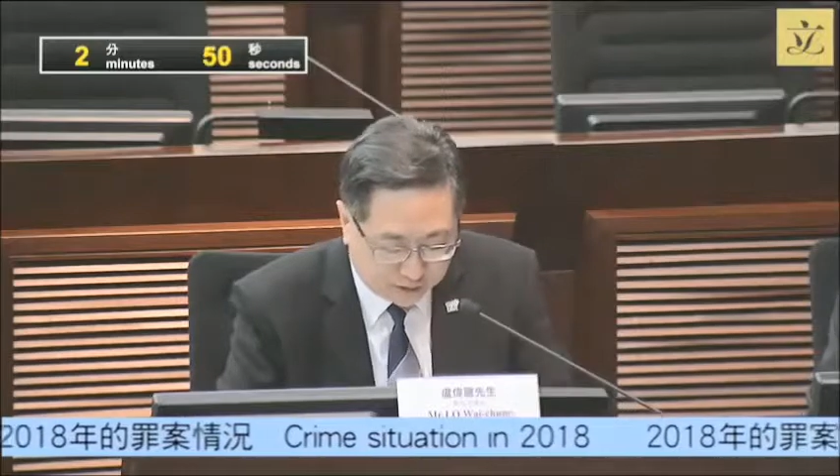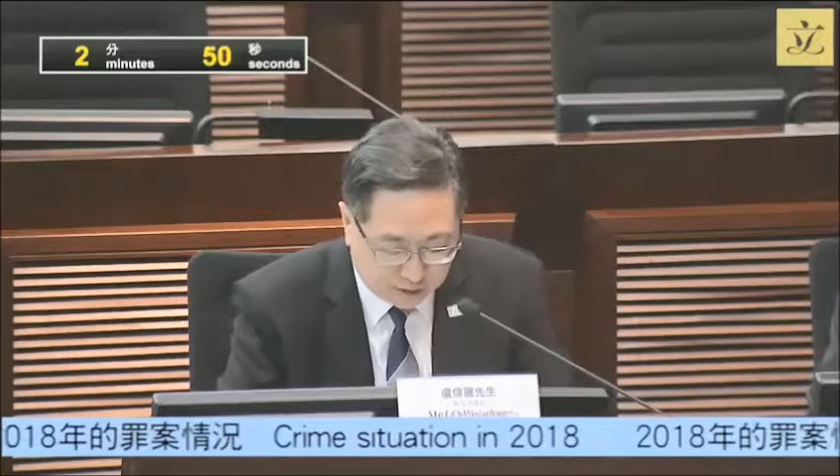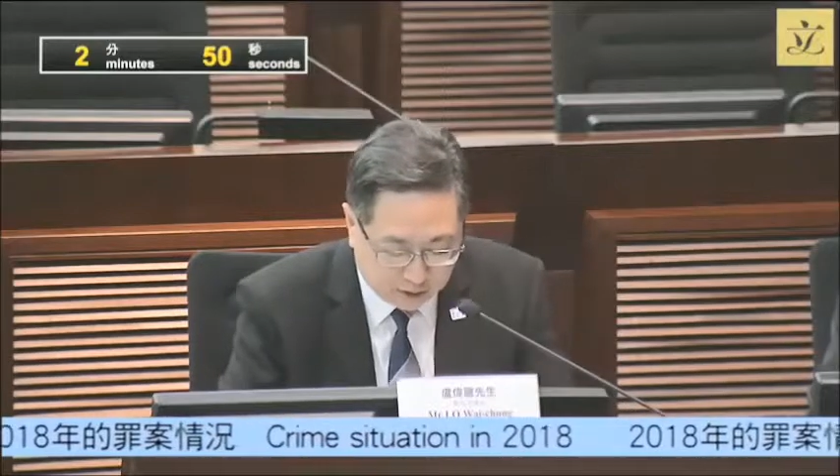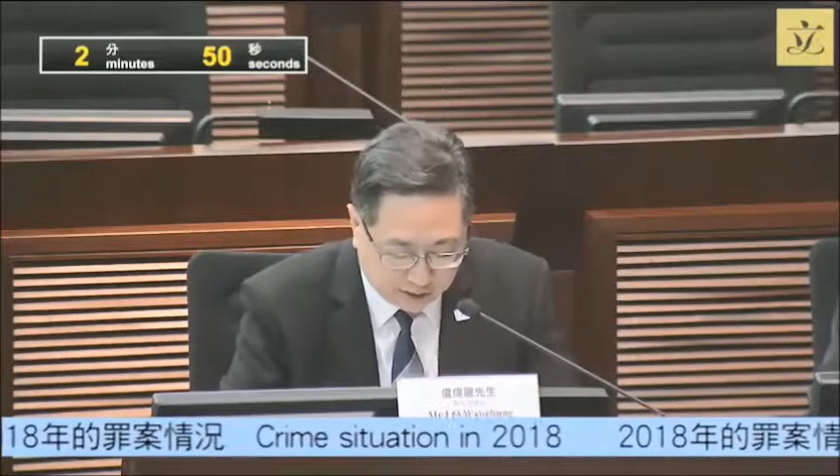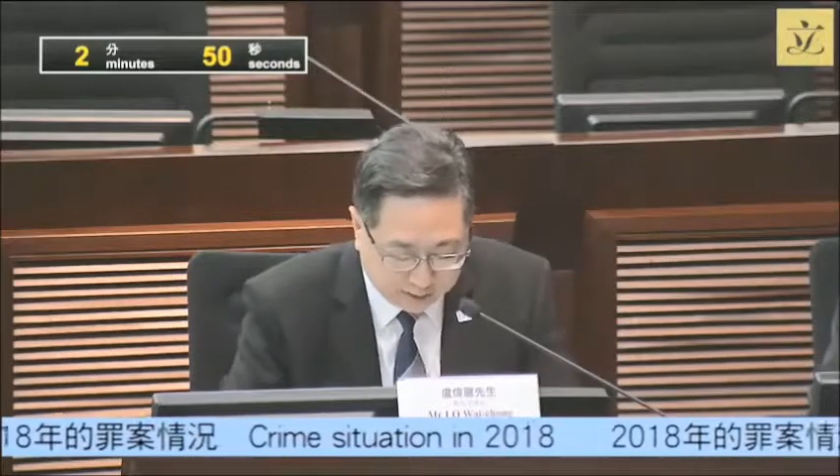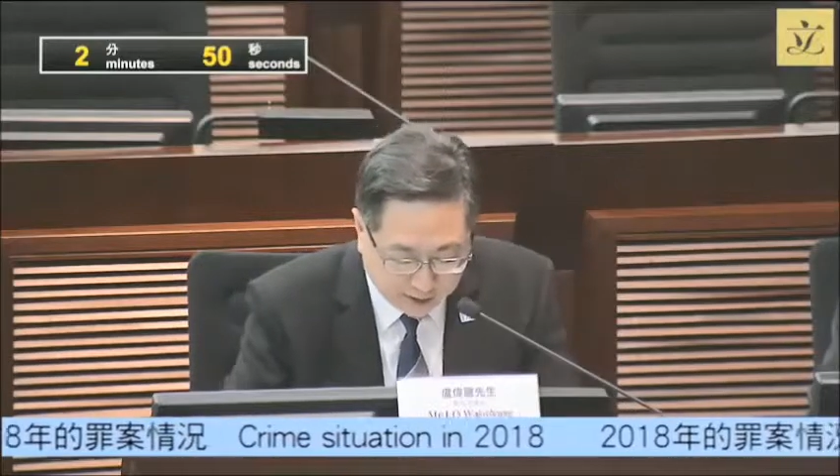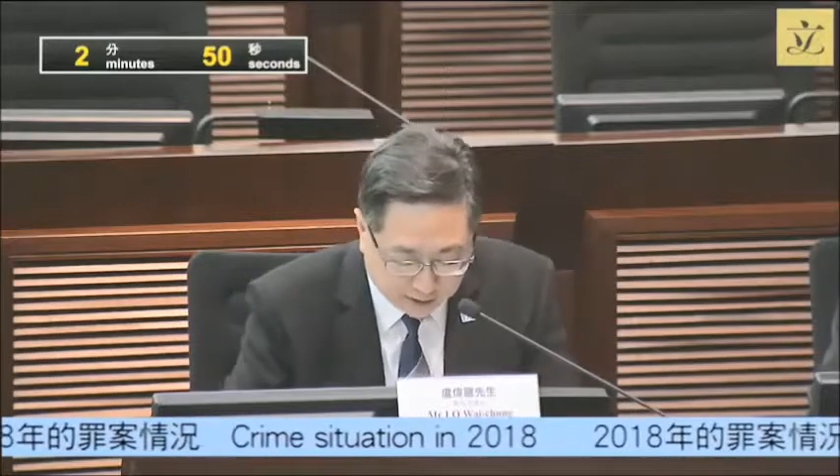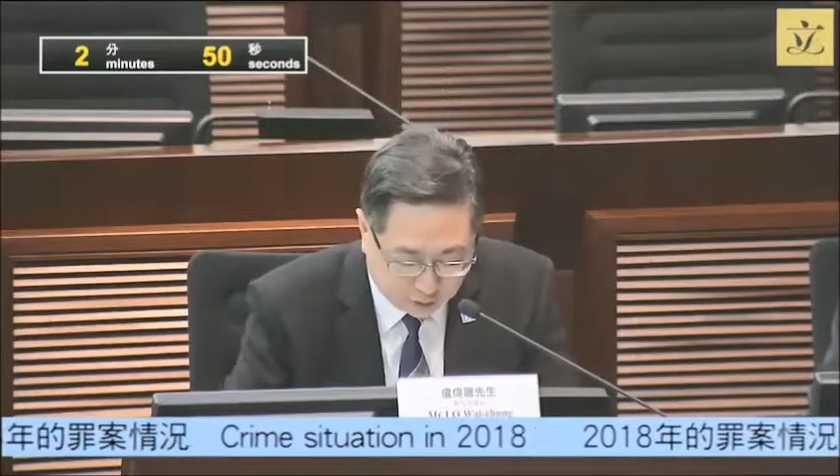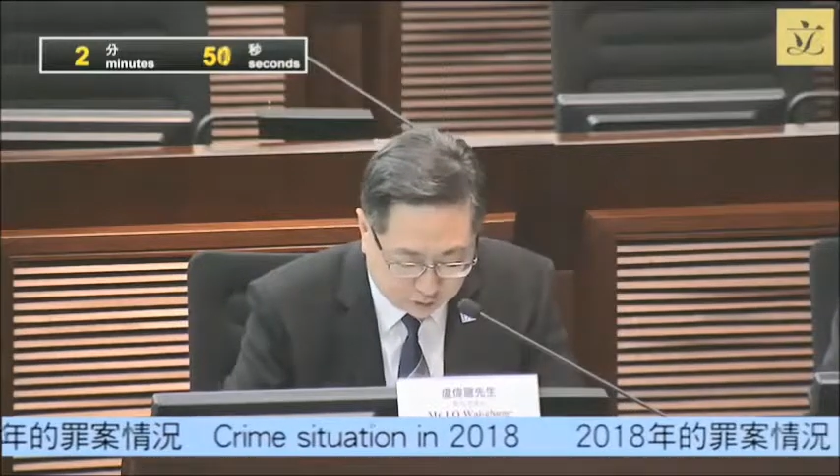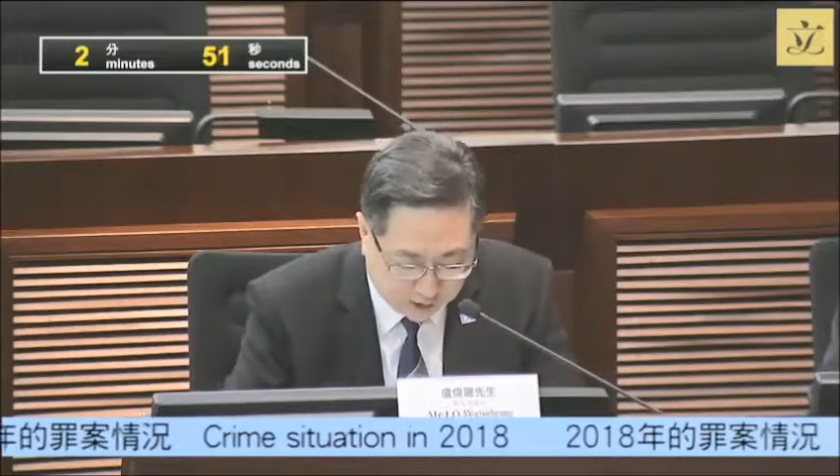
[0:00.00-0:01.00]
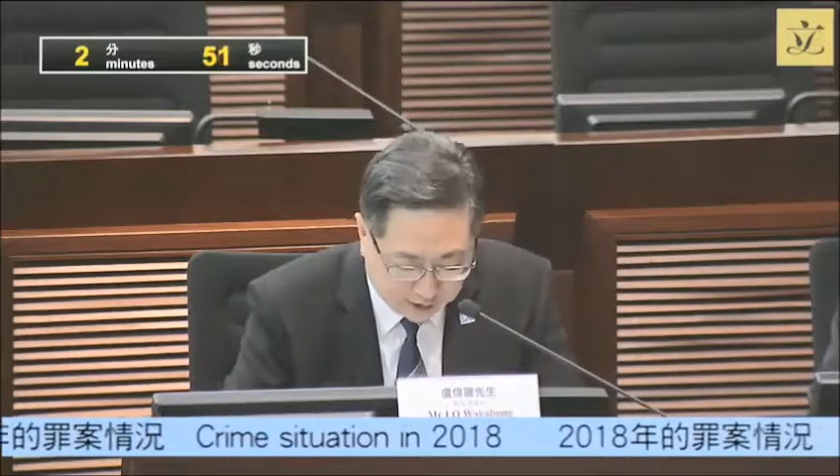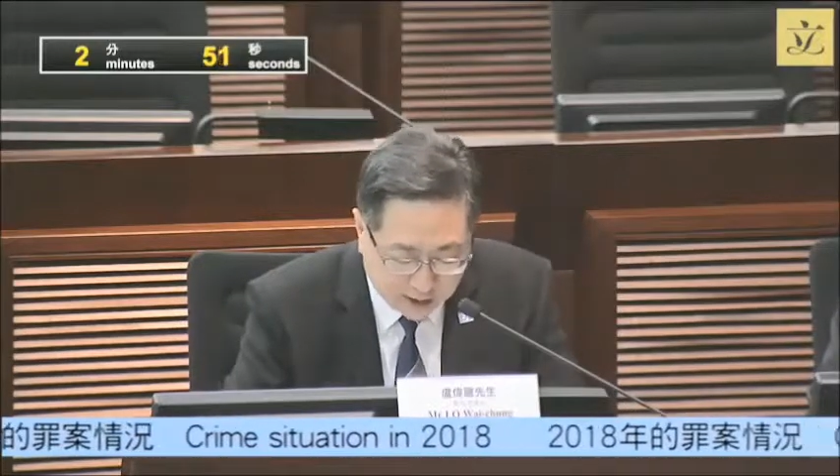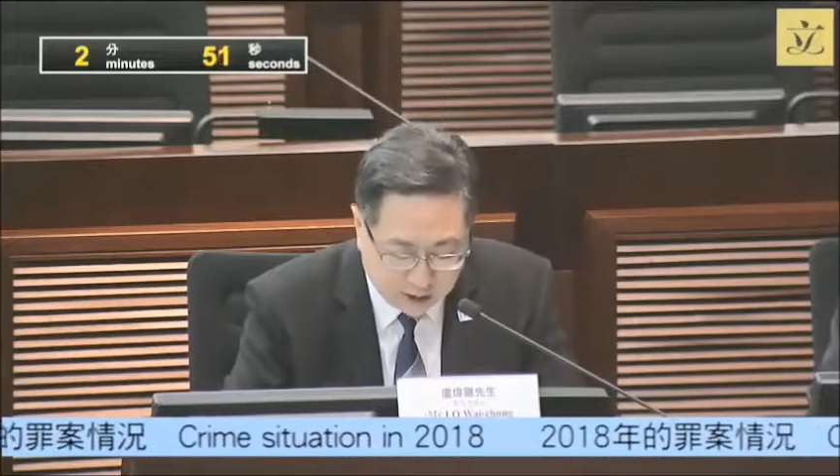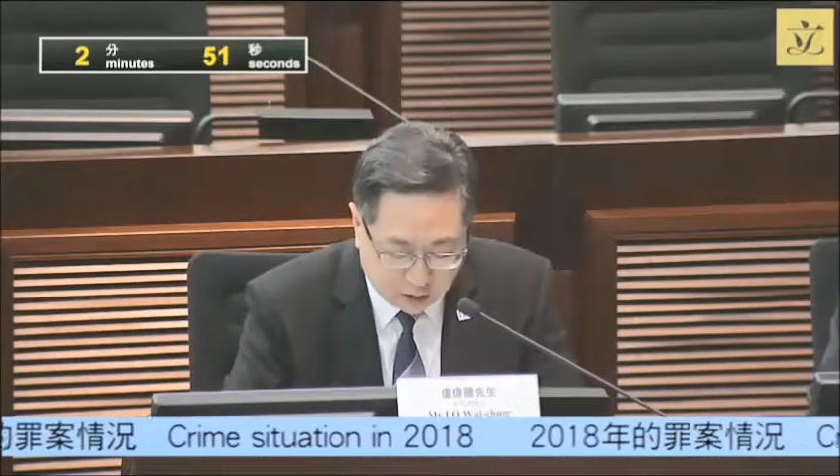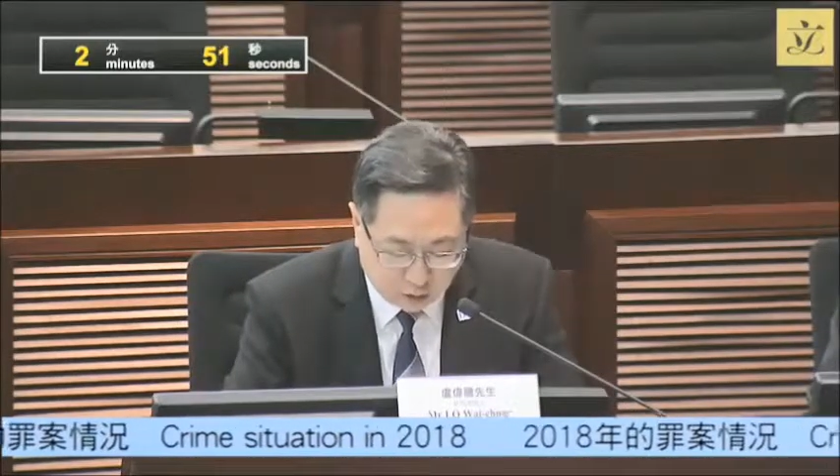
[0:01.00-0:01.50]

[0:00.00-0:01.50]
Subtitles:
LG, etc.,